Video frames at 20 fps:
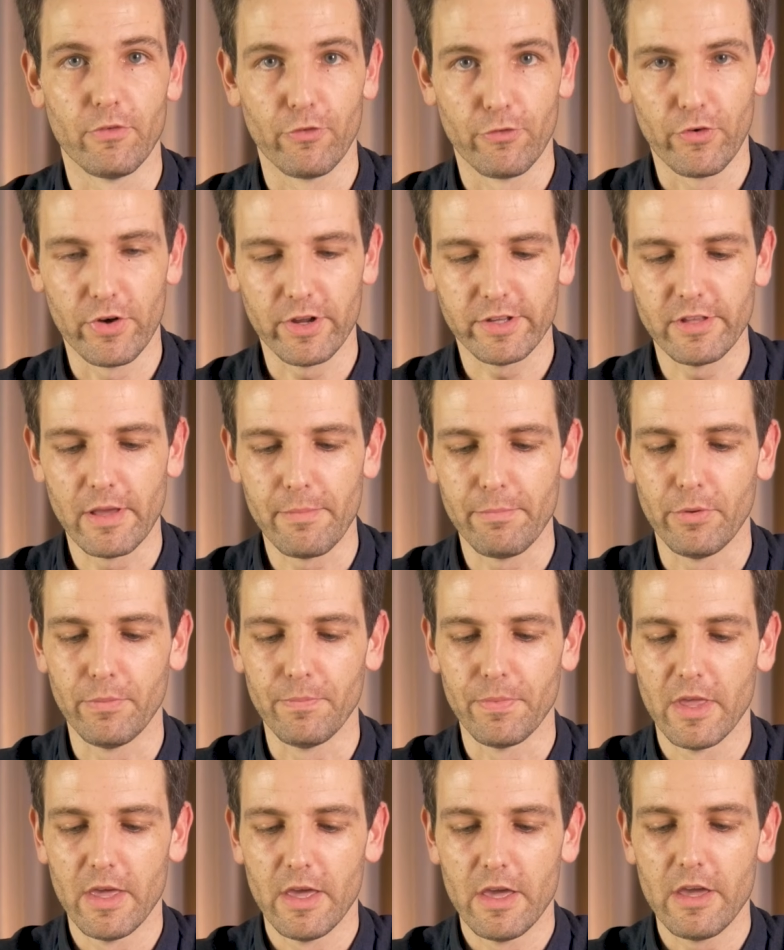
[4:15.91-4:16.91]
For example,
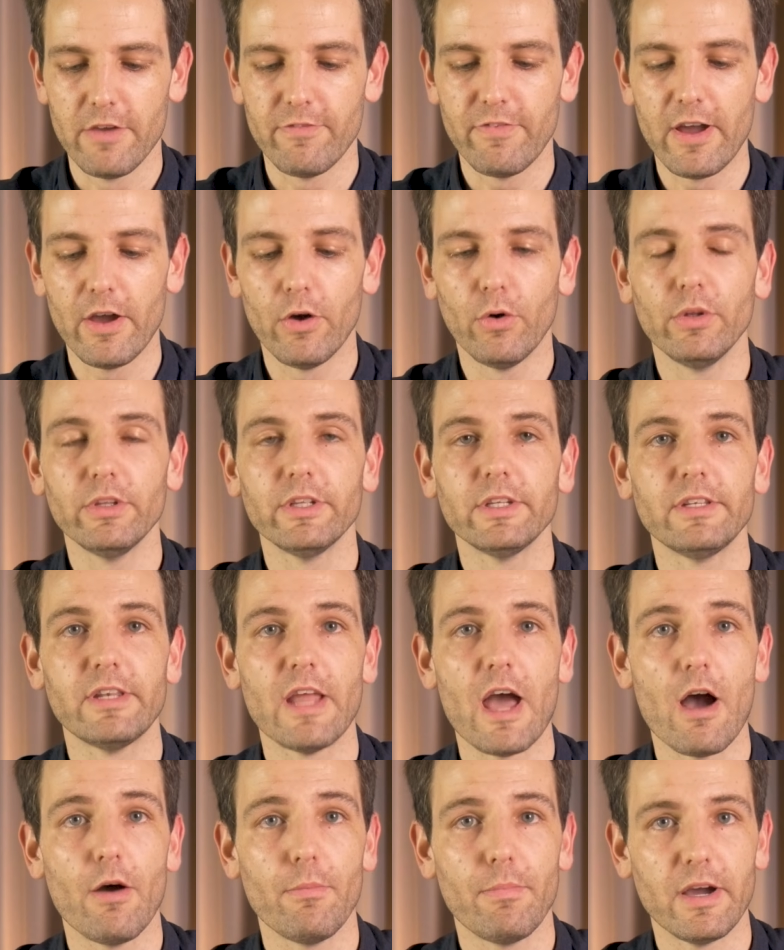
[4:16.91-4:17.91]
if I hold it
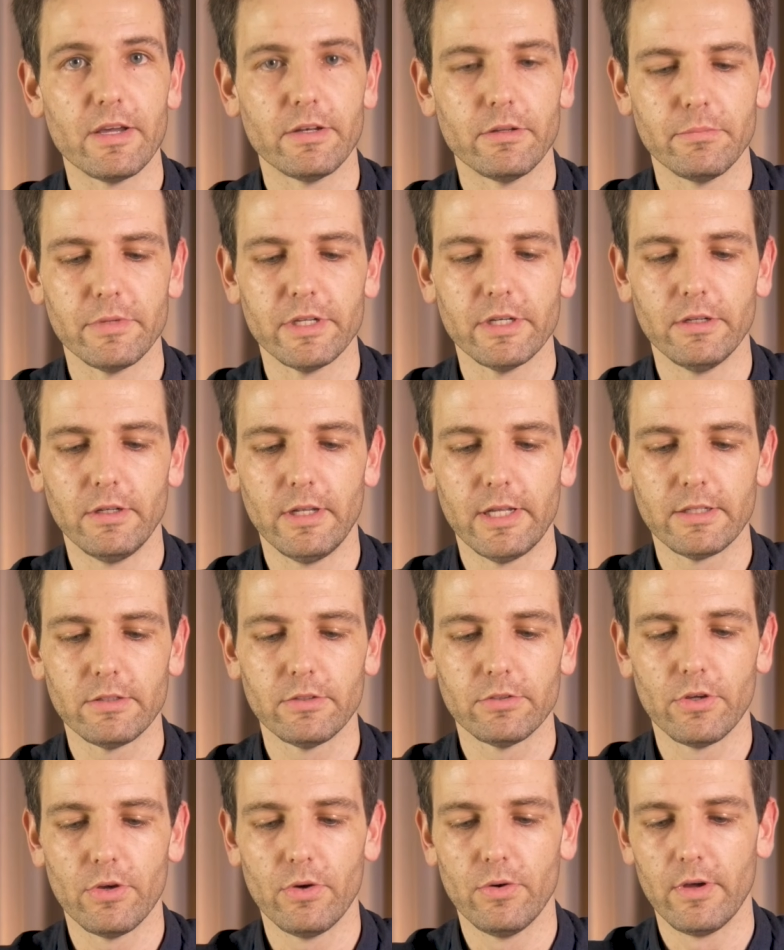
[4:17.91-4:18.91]
now by the middle like
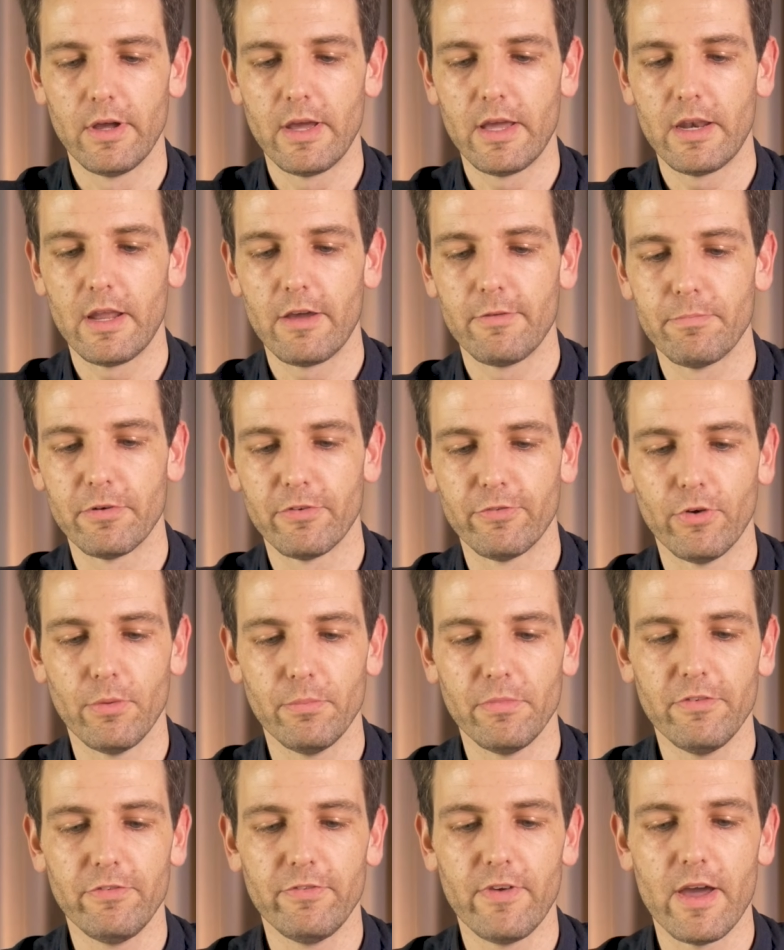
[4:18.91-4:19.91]
so and I
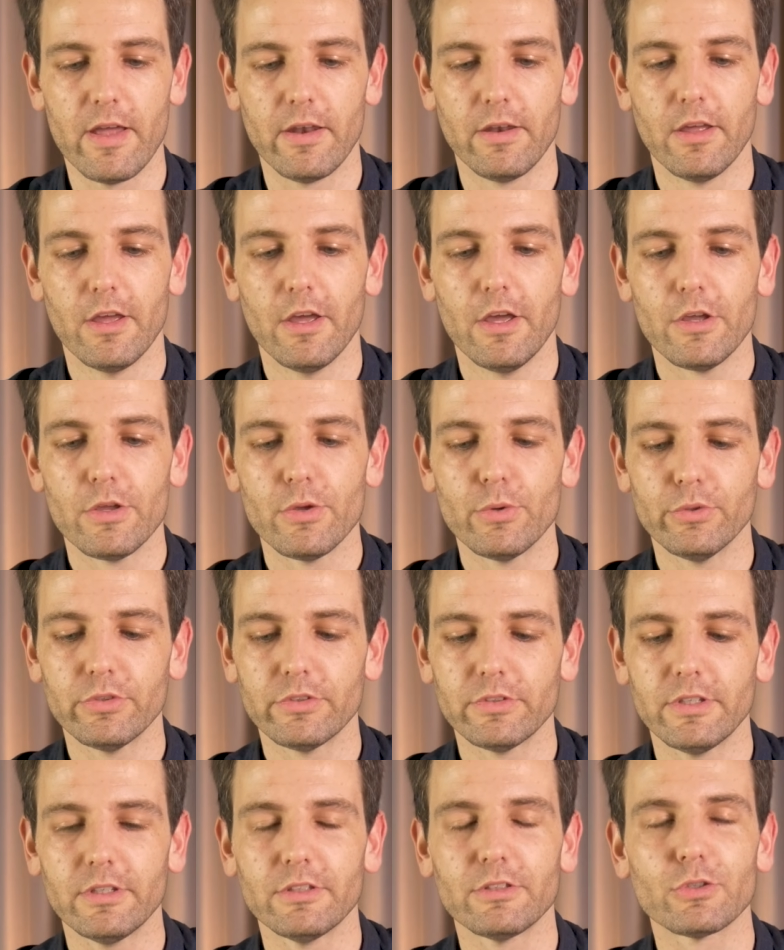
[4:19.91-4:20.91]
perform the fan, you'll
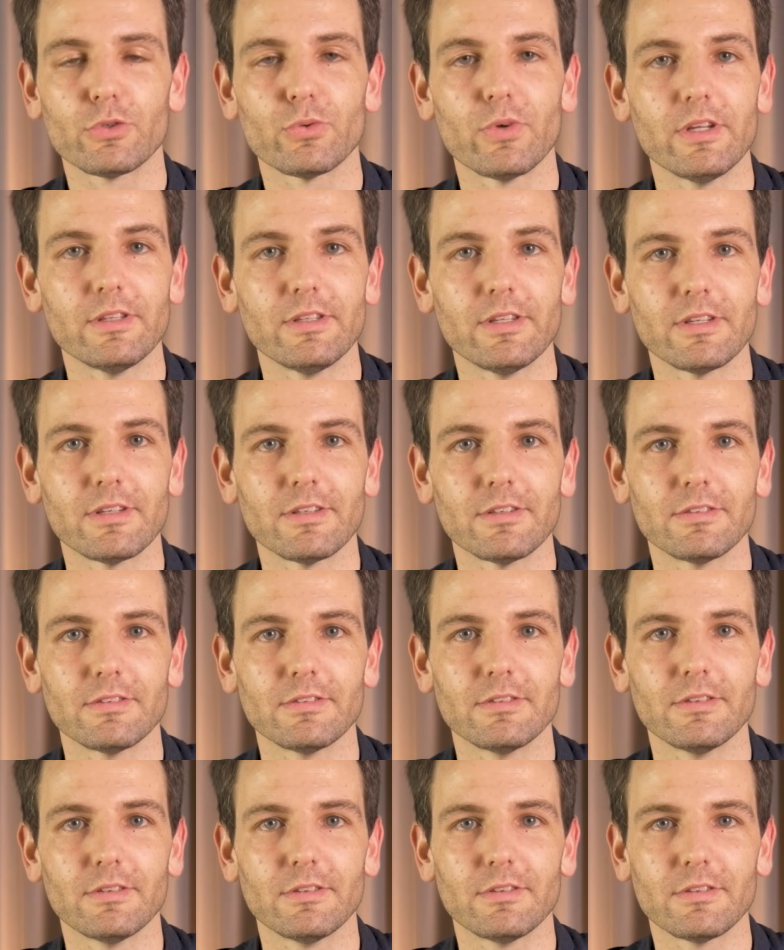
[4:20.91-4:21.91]
see it's creating
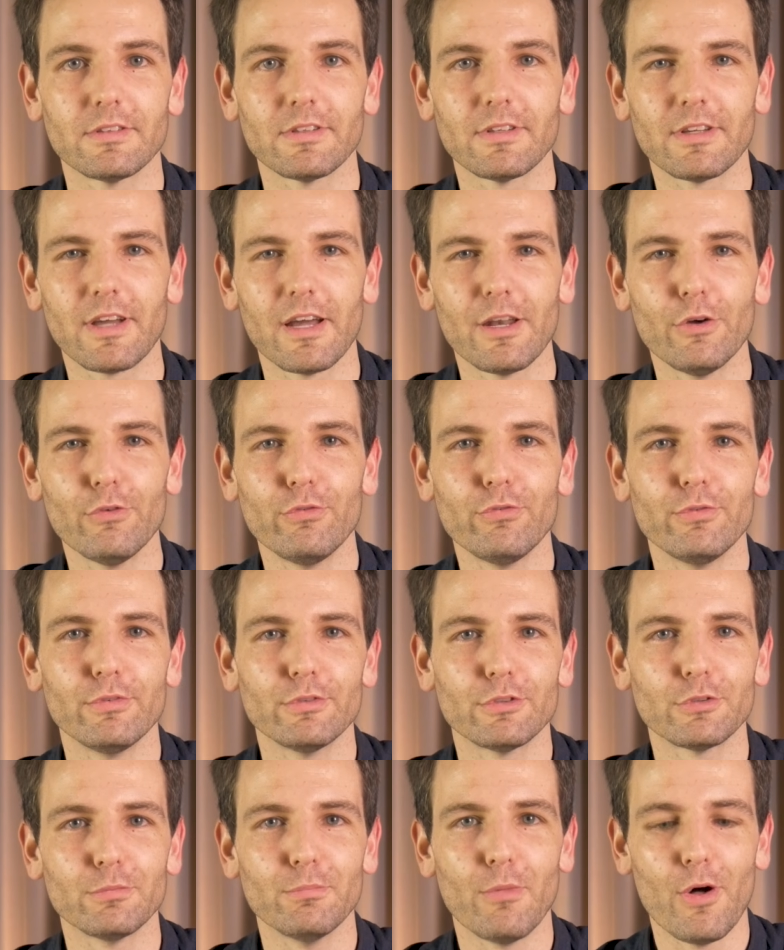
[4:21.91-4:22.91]
this kind of
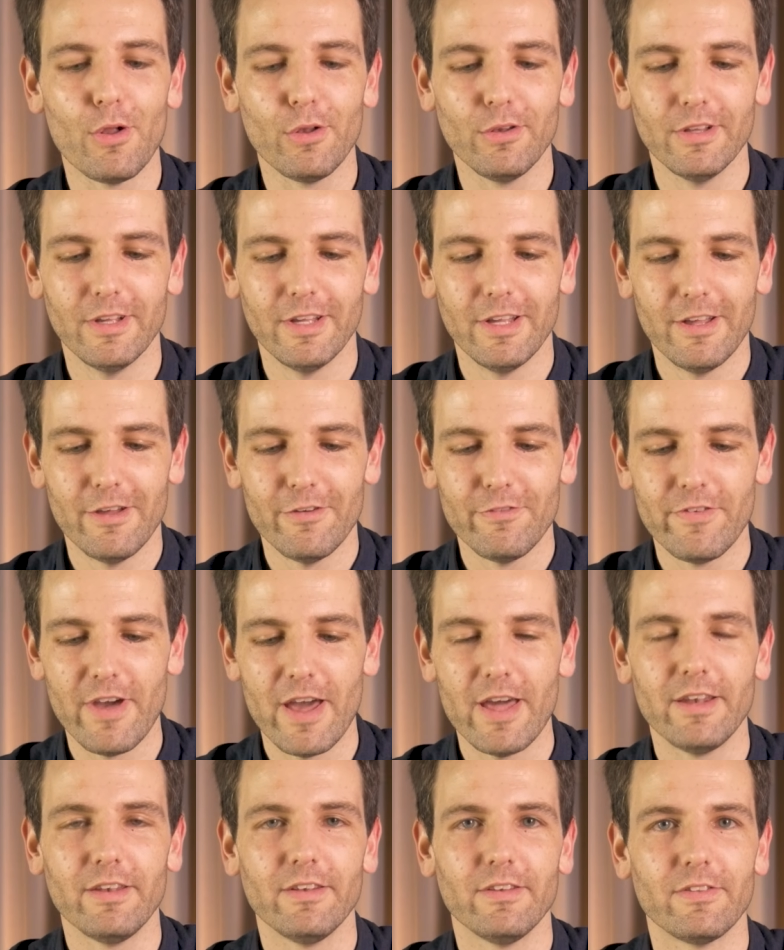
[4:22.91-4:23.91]
small
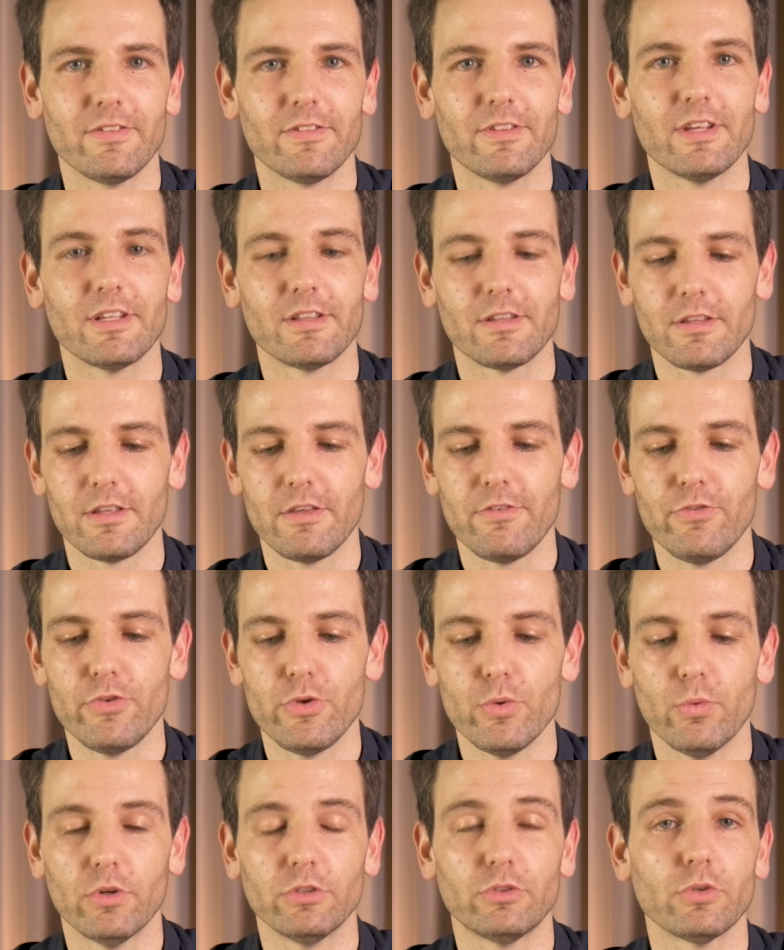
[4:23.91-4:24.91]
fan that, if
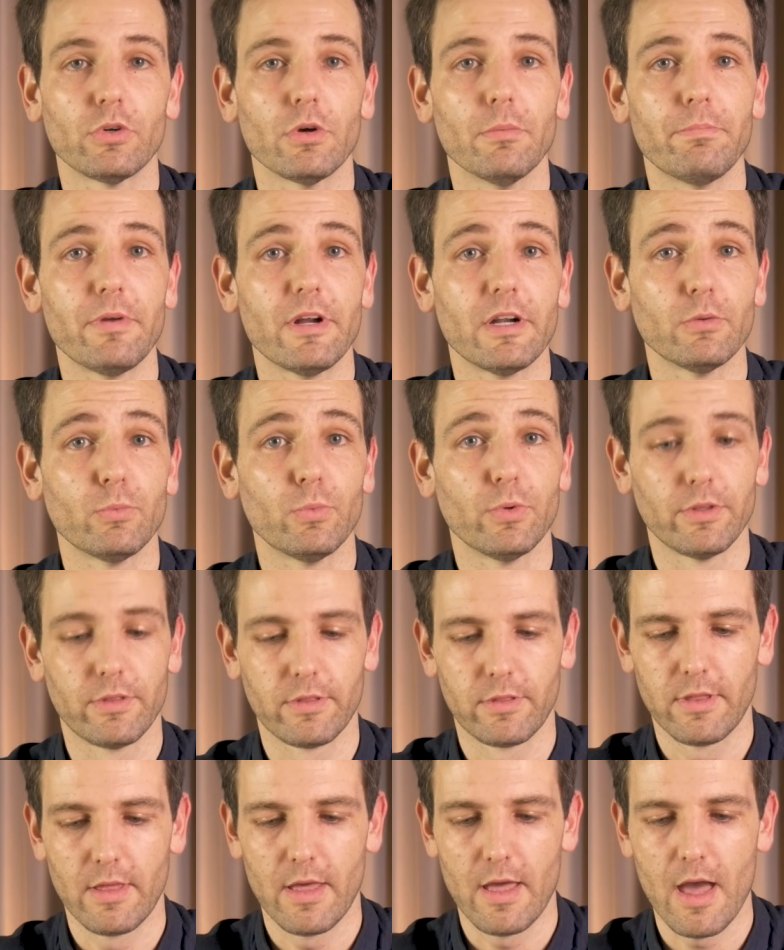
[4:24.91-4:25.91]
you want to compare it
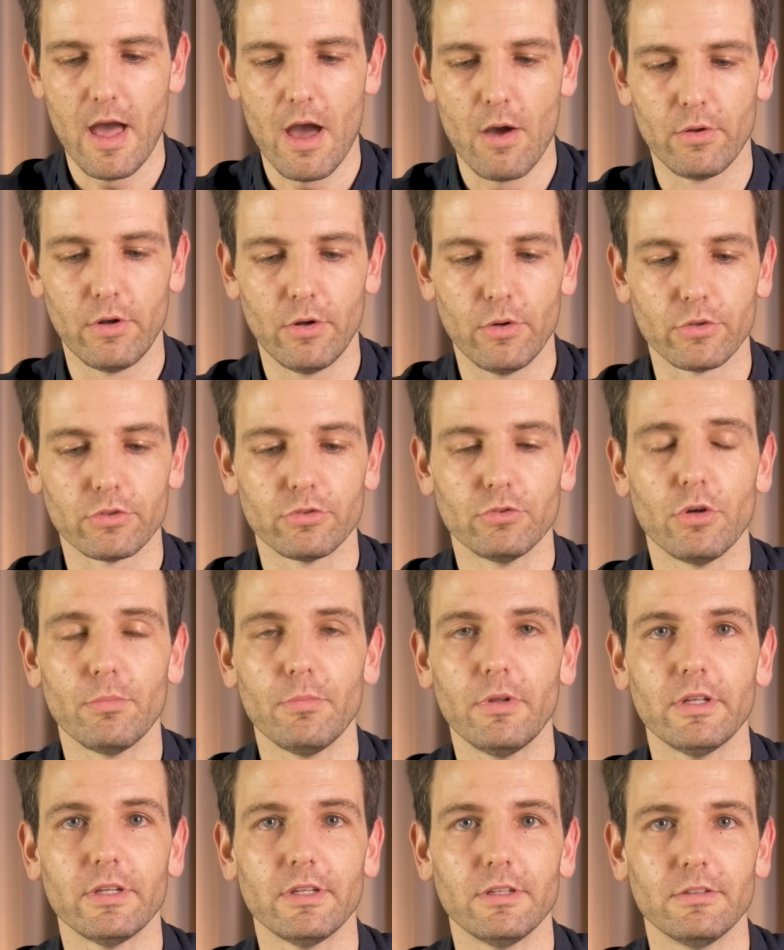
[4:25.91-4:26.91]
with how it looks
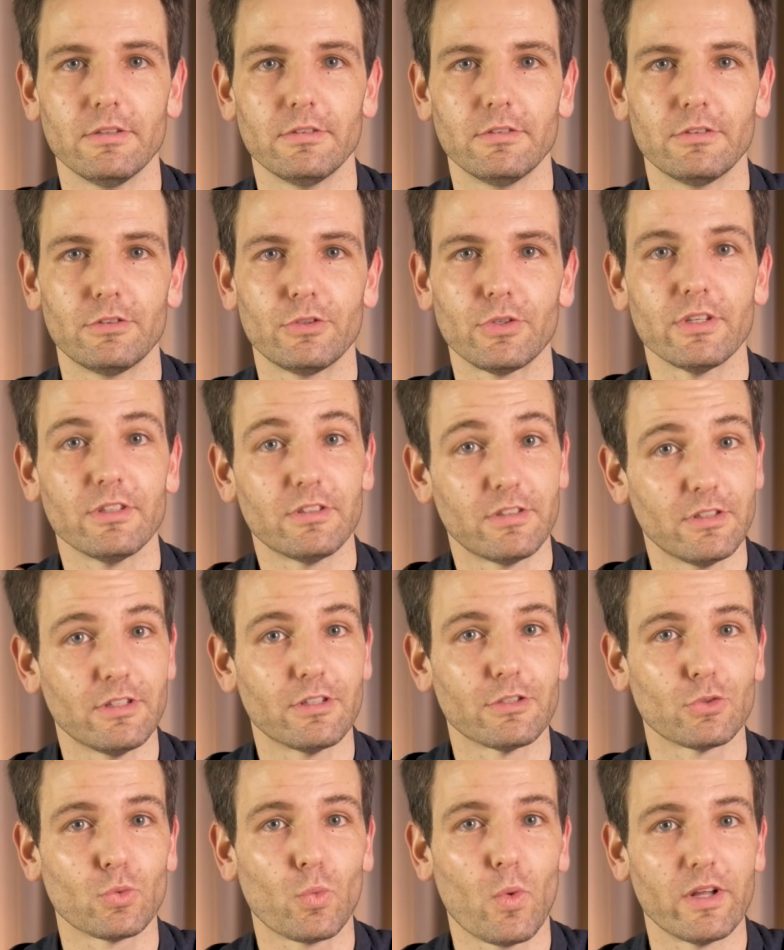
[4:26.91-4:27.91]
normally, as you can see,
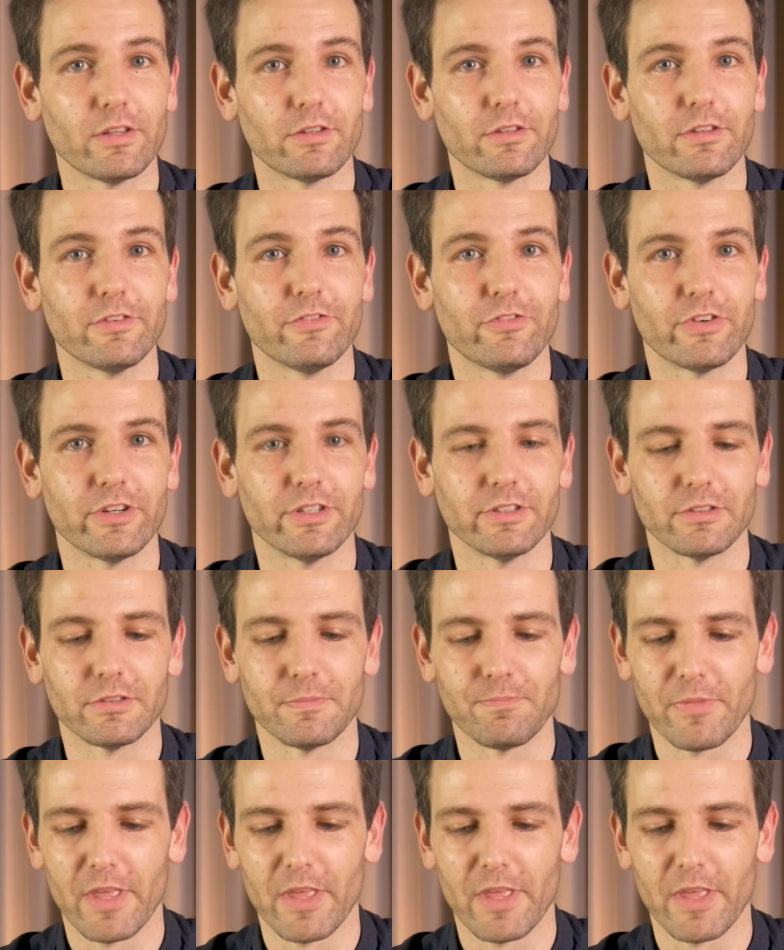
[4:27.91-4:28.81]
there's quite a difference.